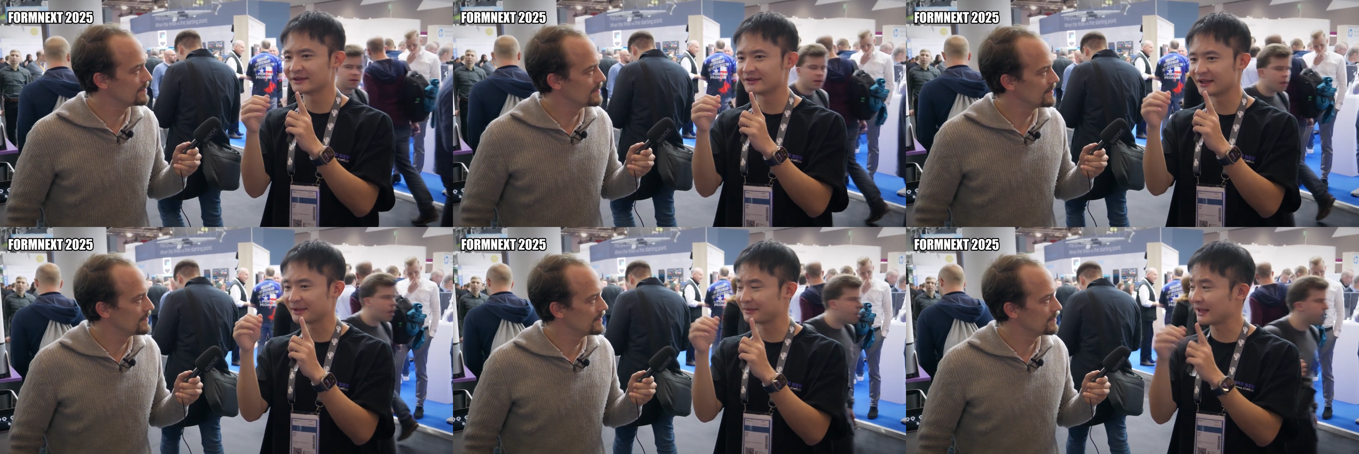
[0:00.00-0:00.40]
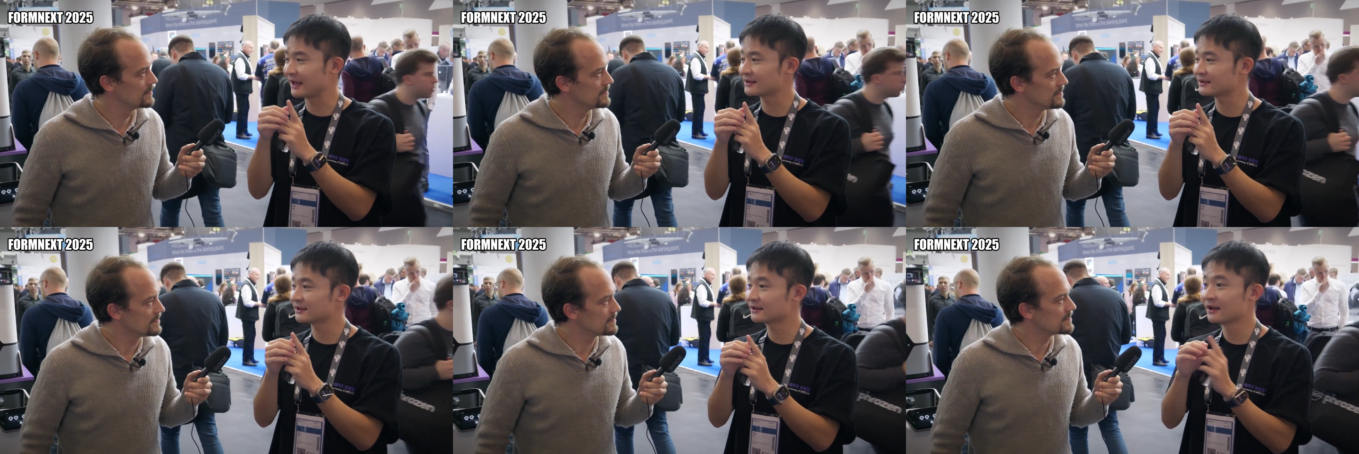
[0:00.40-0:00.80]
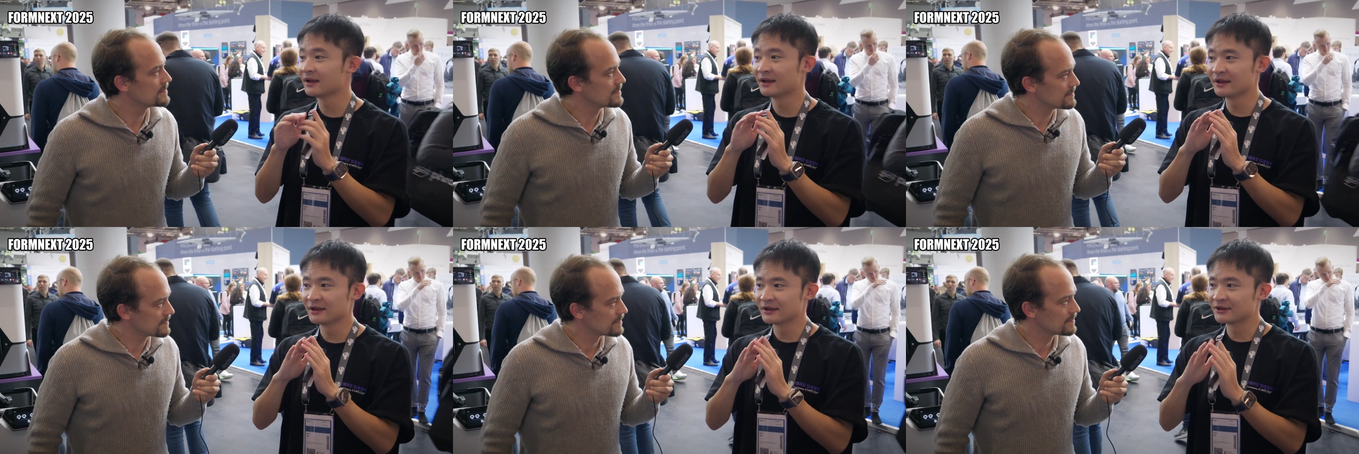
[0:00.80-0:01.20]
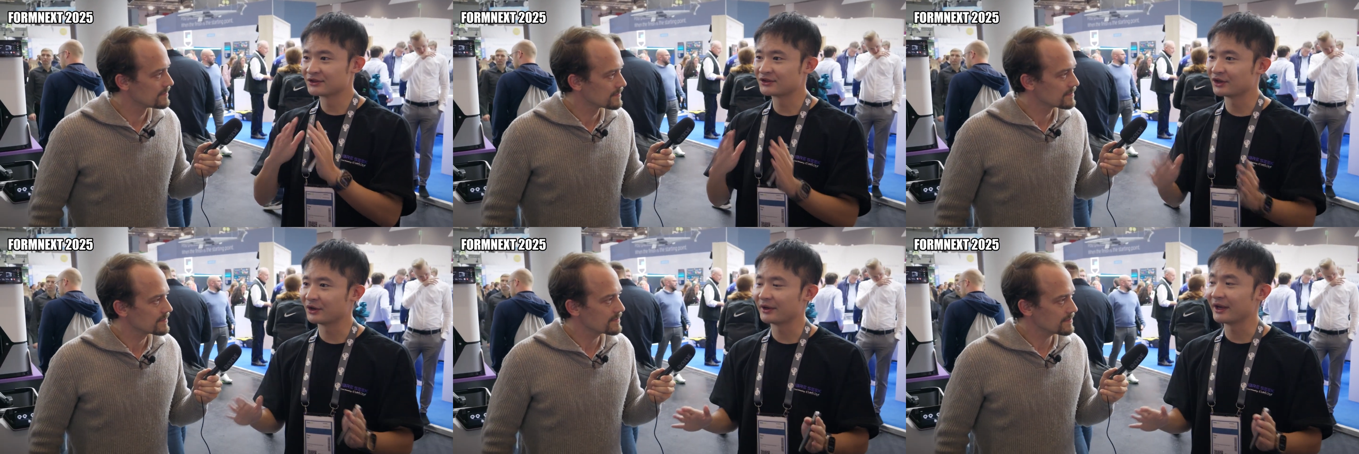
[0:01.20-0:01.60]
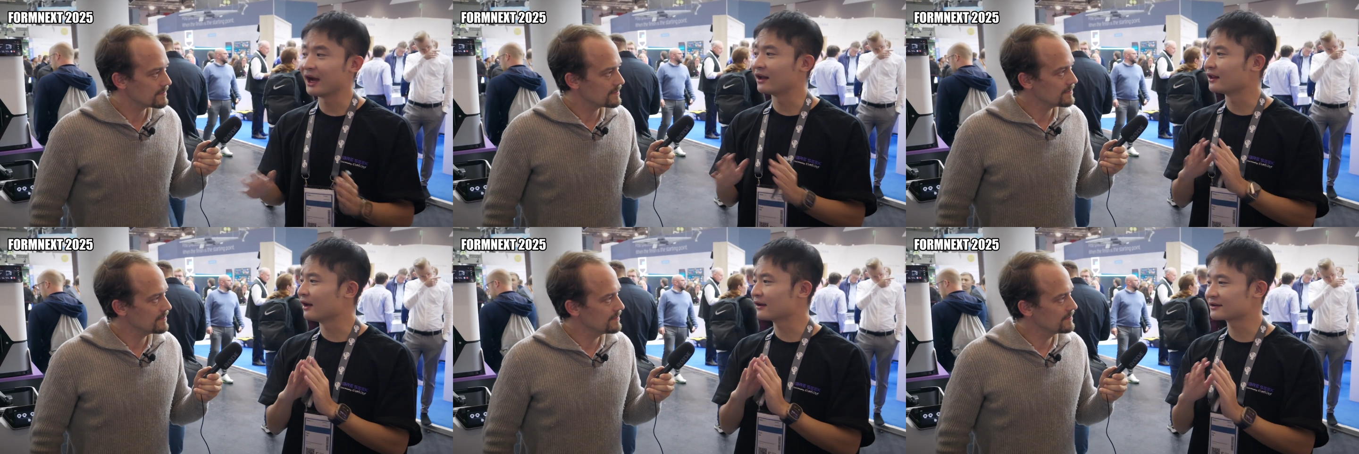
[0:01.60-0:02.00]
Speaker 1: this like plastic, so it
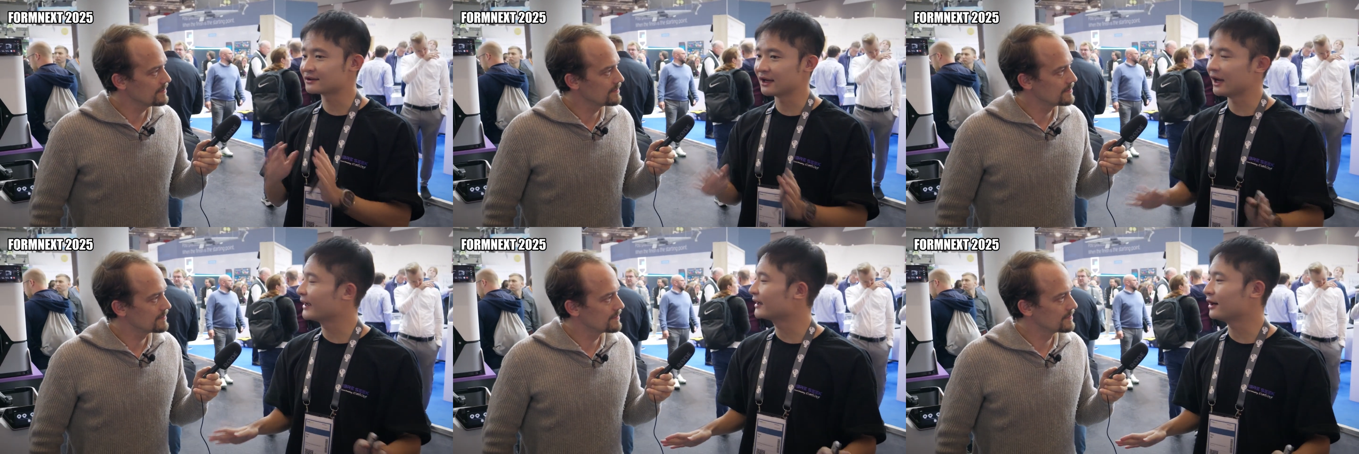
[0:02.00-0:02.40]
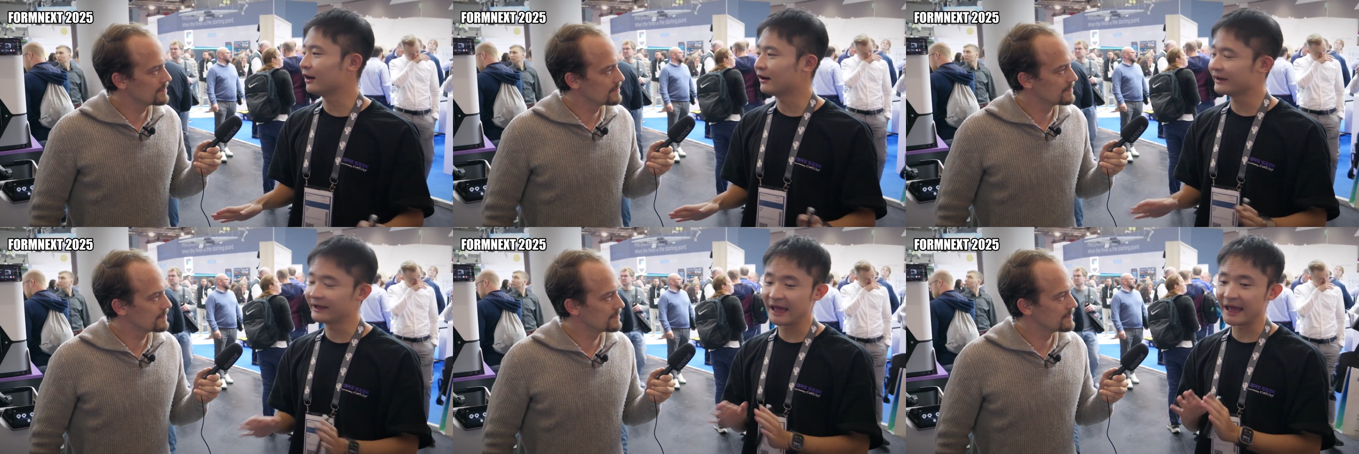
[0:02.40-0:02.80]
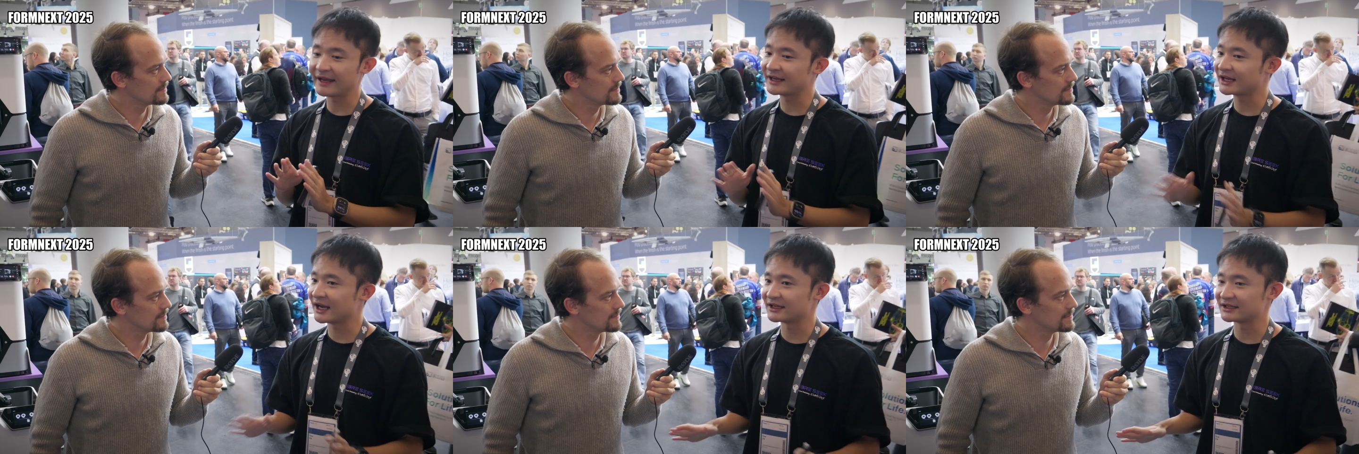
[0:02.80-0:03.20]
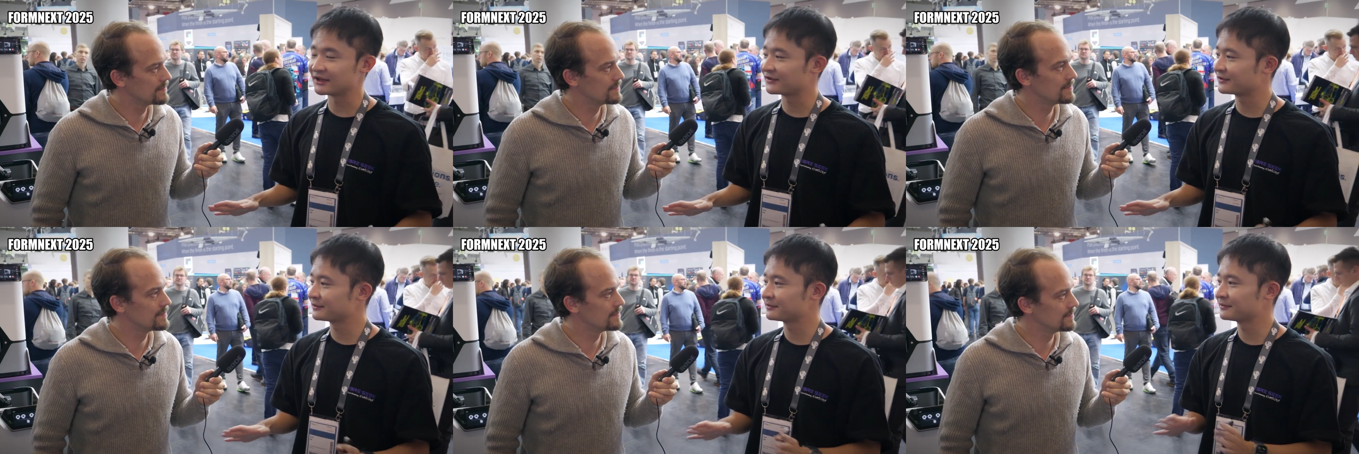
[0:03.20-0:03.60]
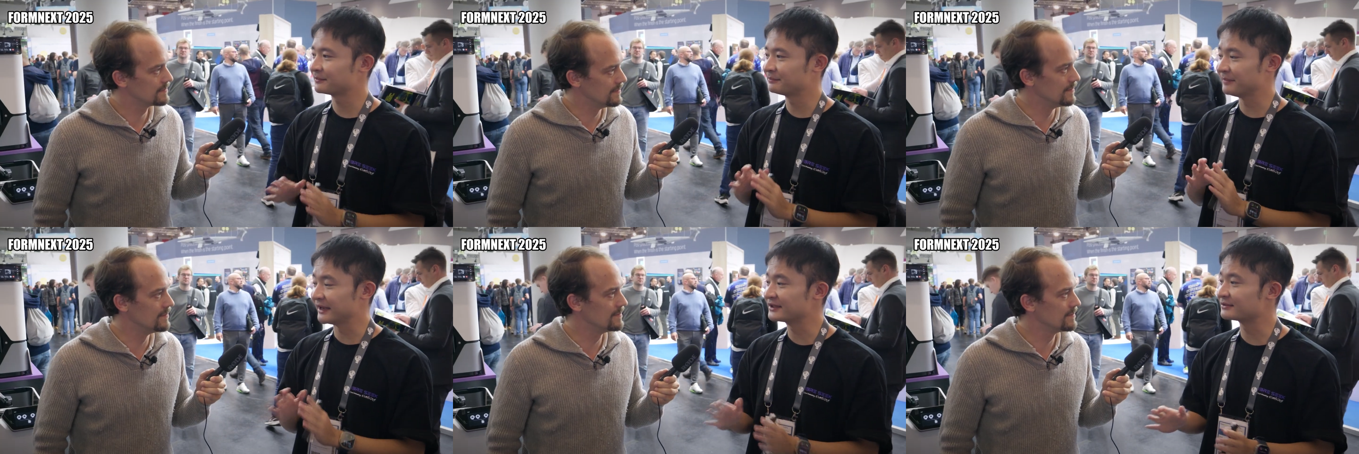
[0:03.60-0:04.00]
unlocks on, on any kind of
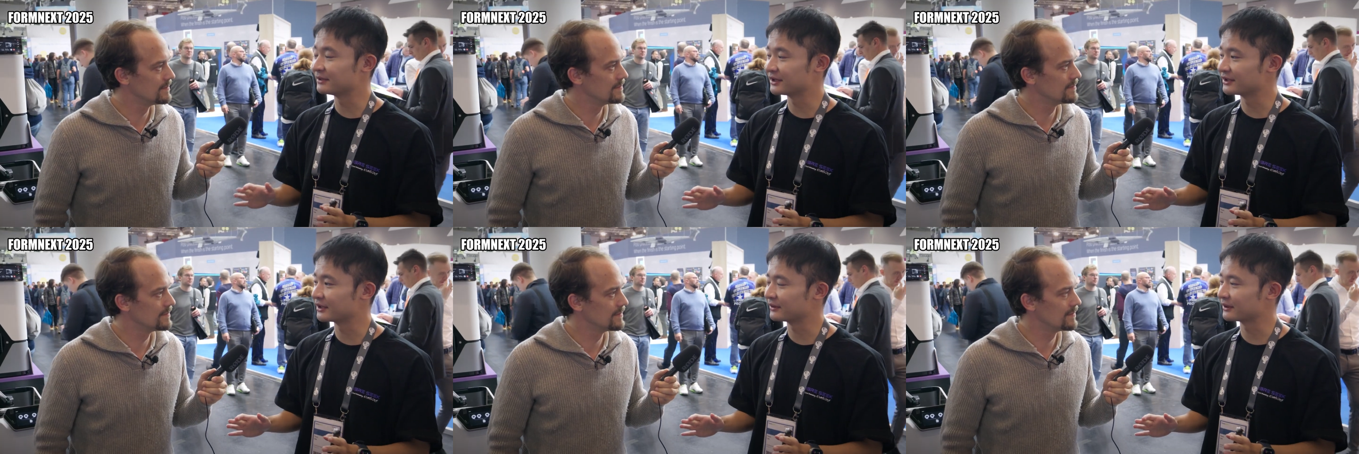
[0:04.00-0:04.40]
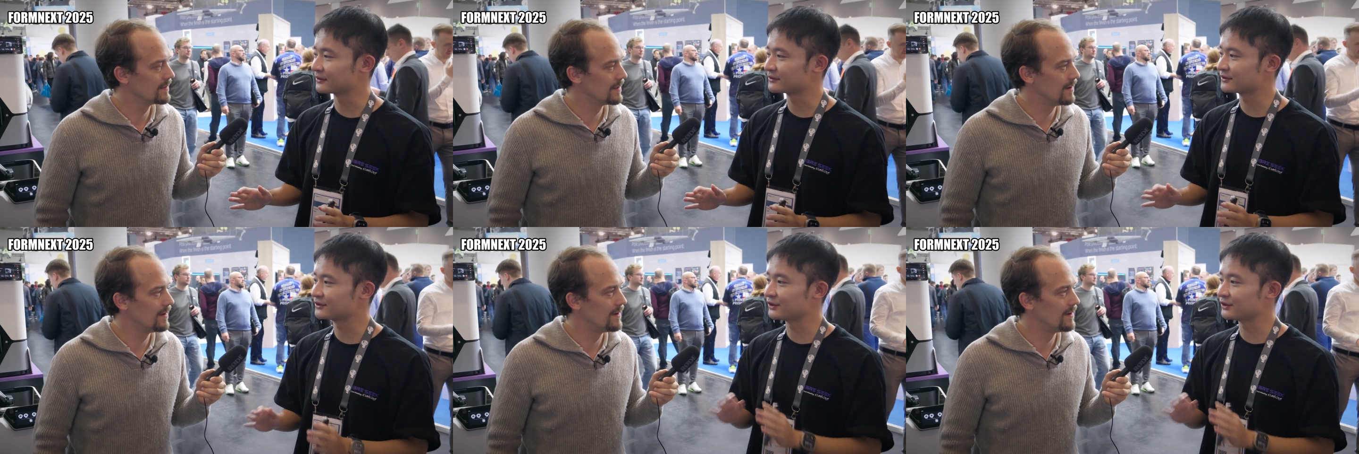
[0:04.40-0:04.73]
base materials.